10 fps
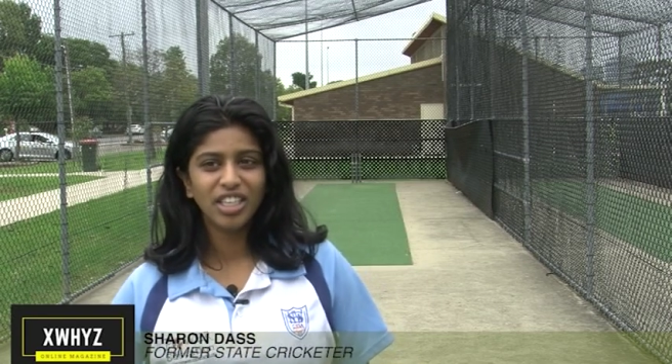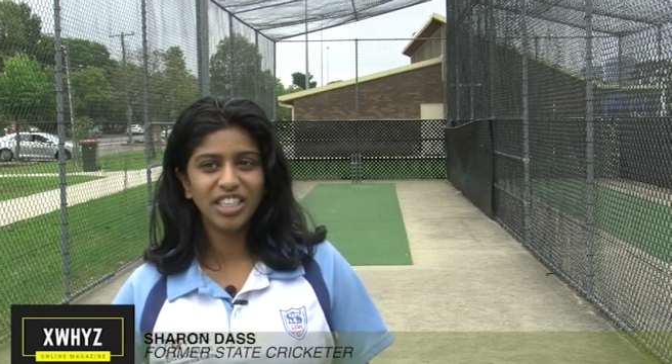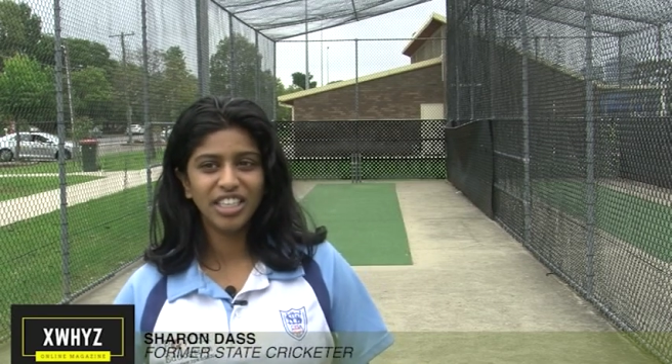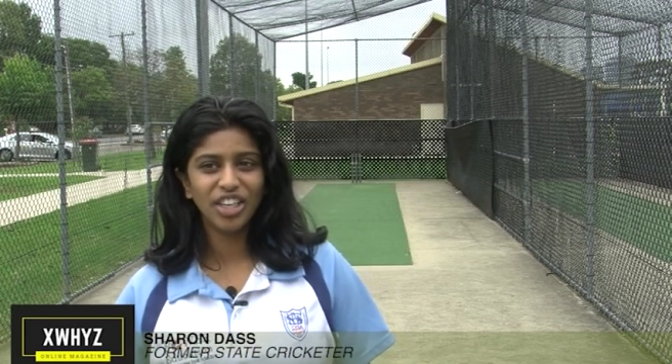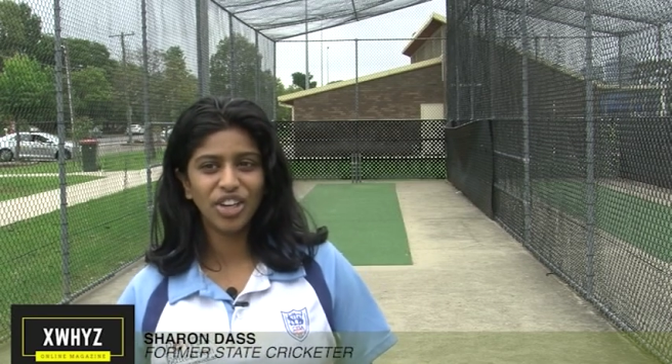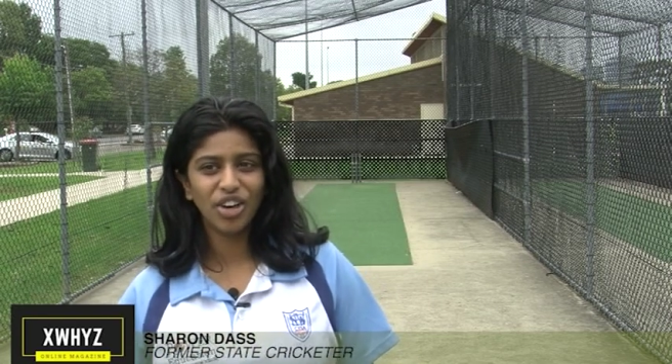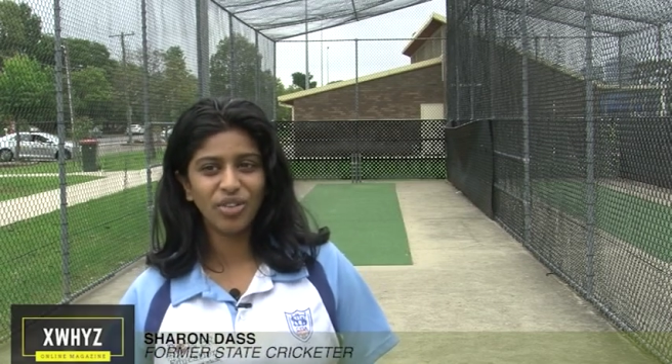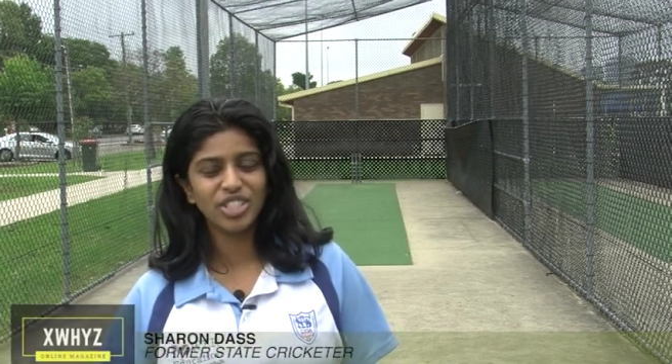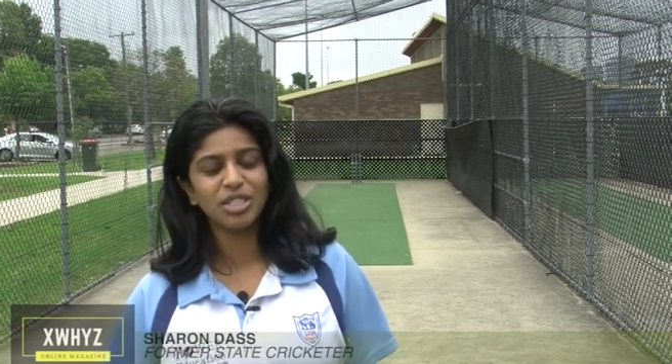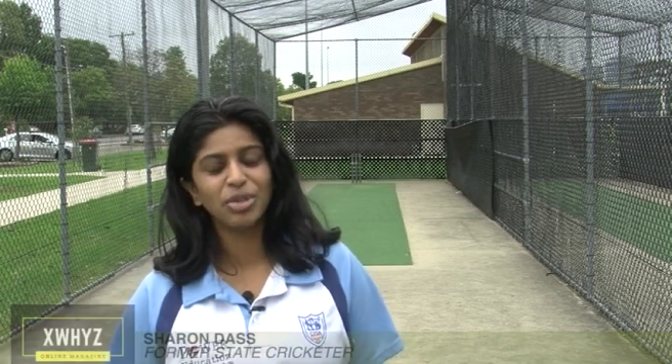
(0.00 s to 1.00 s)

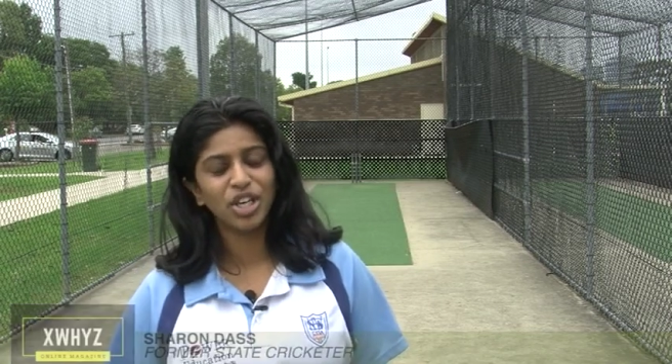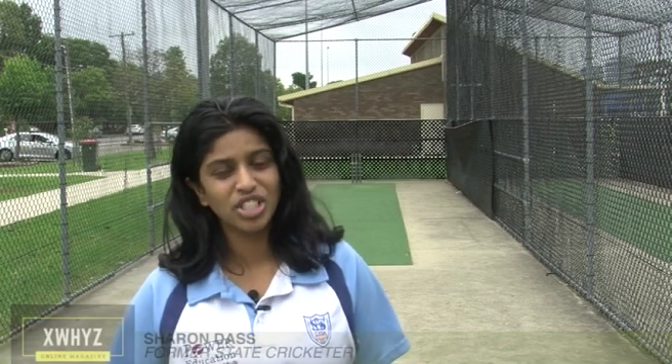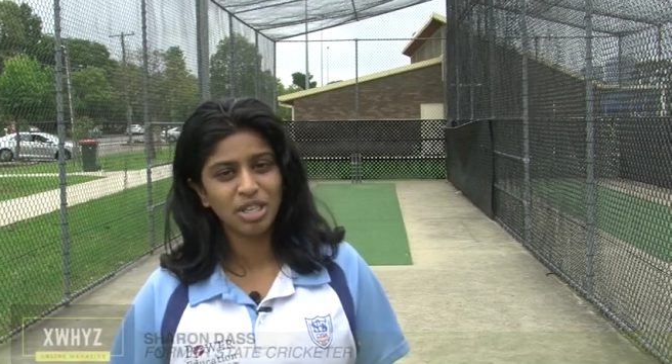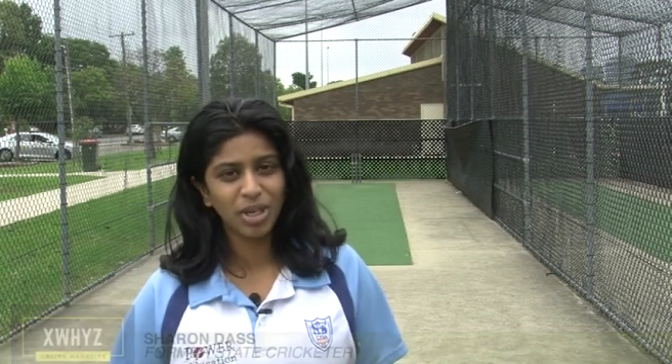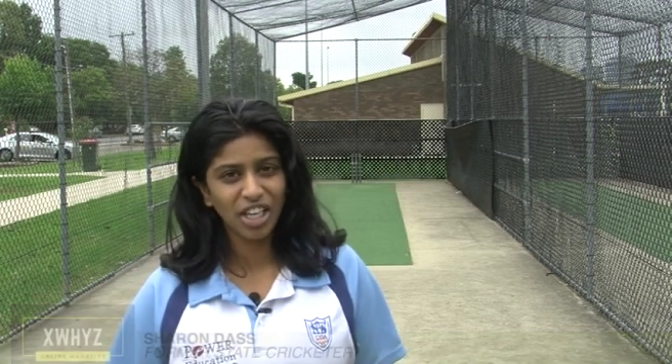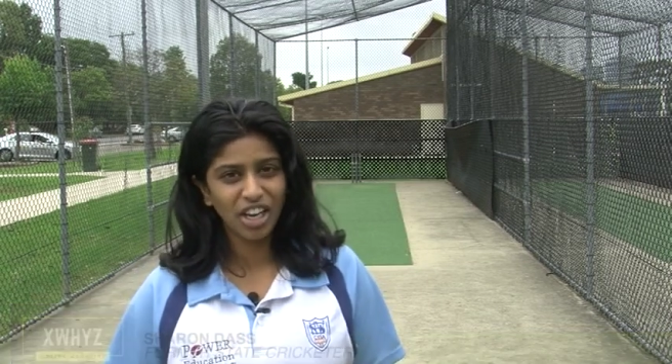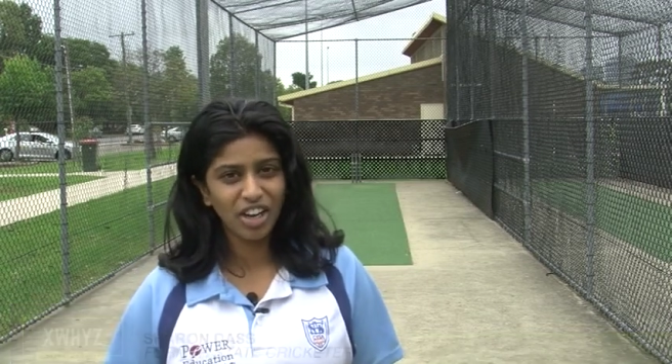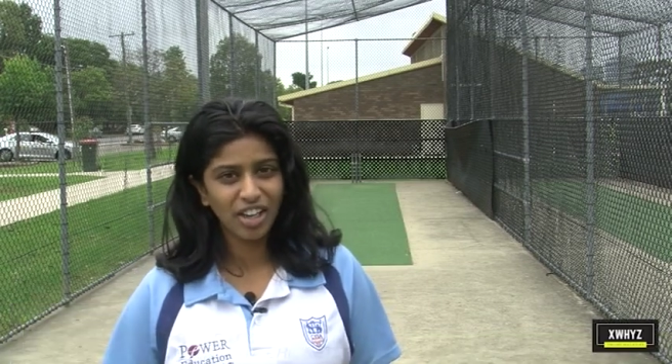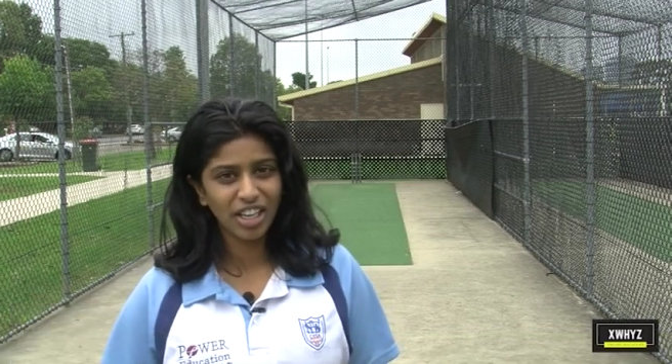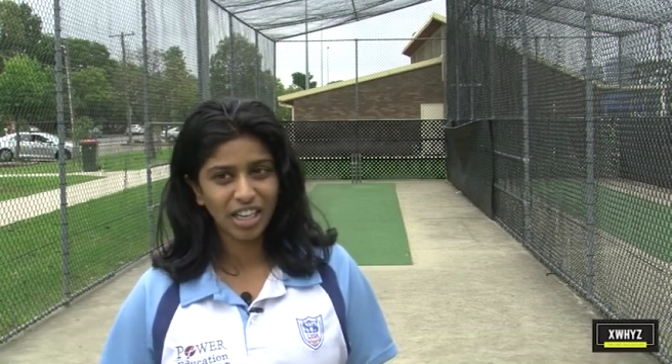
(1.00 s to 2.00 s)
obviously because I'm a
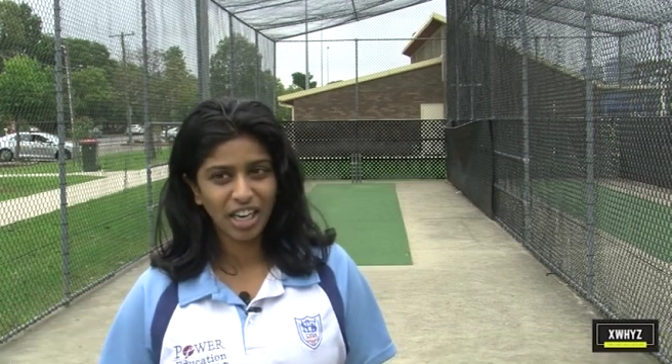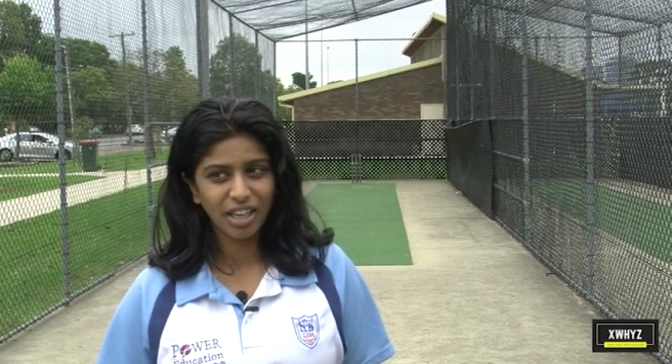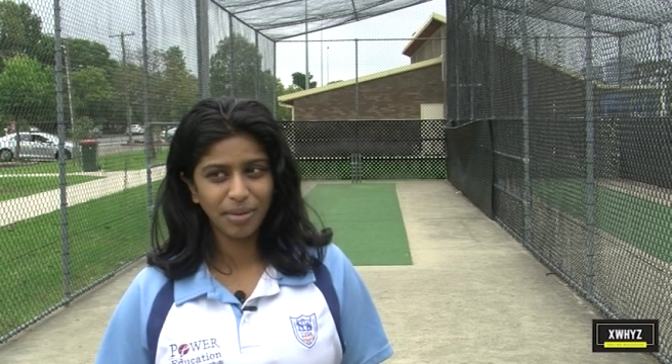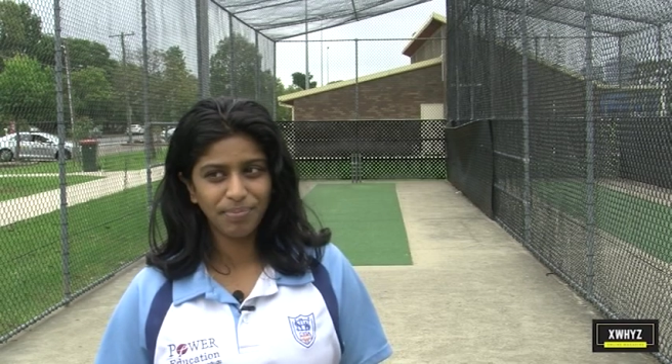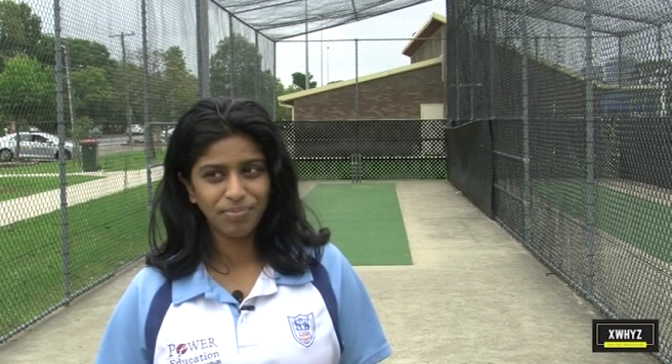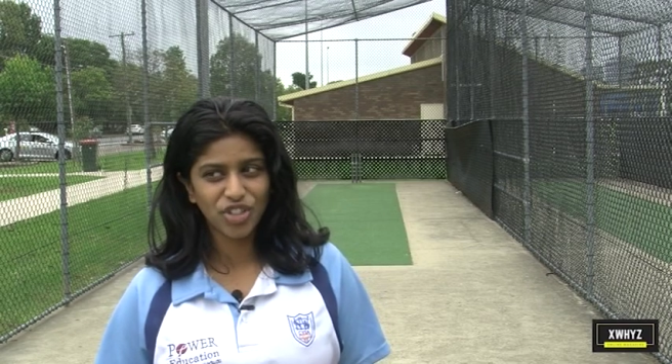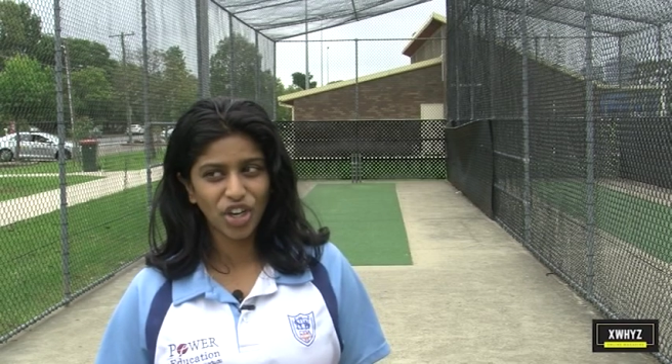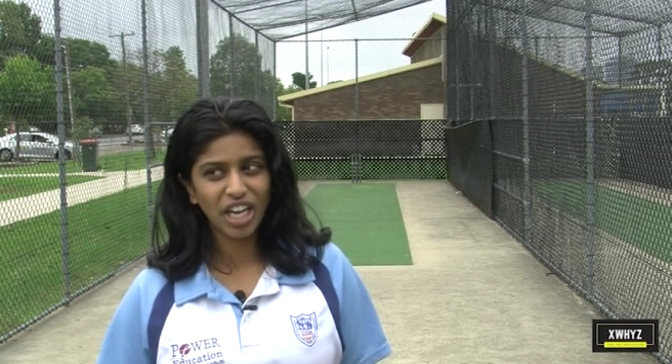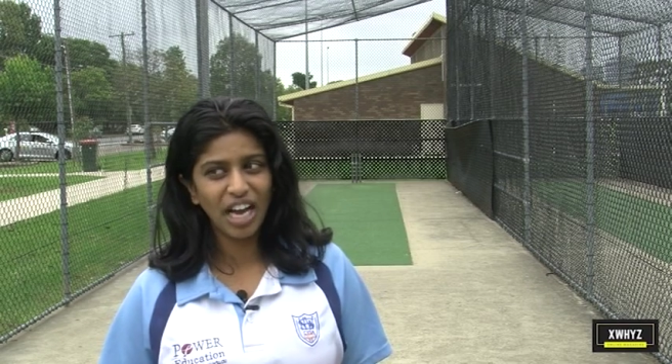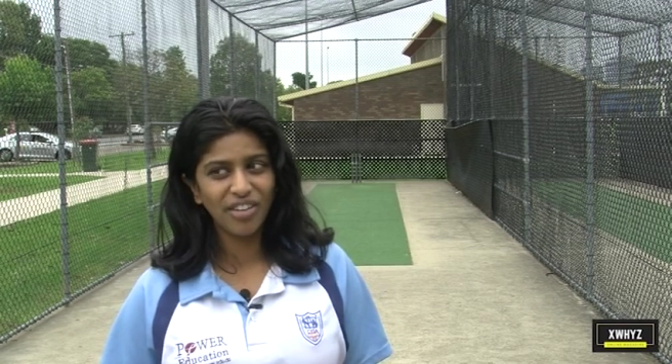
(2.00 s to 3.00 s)
girl and I
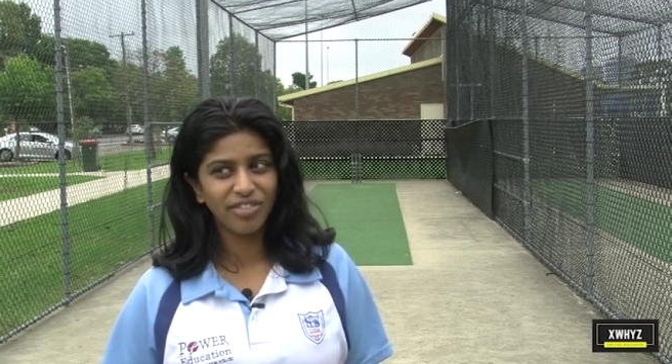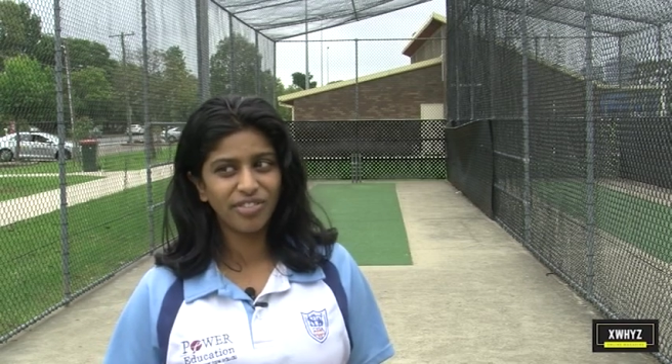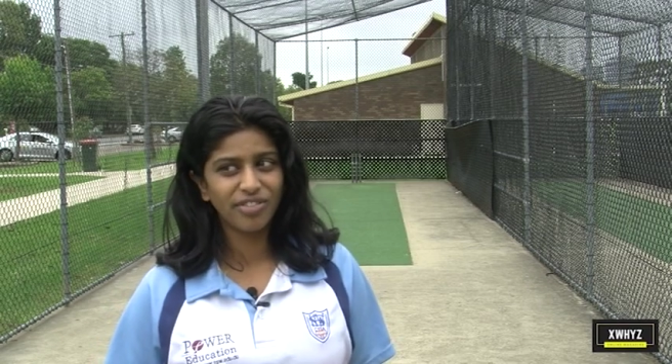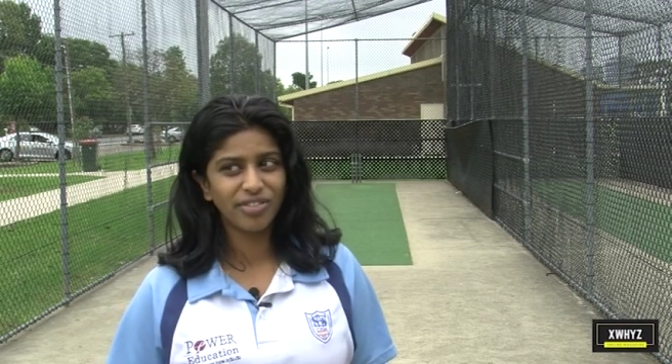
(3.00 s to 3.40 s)
don't have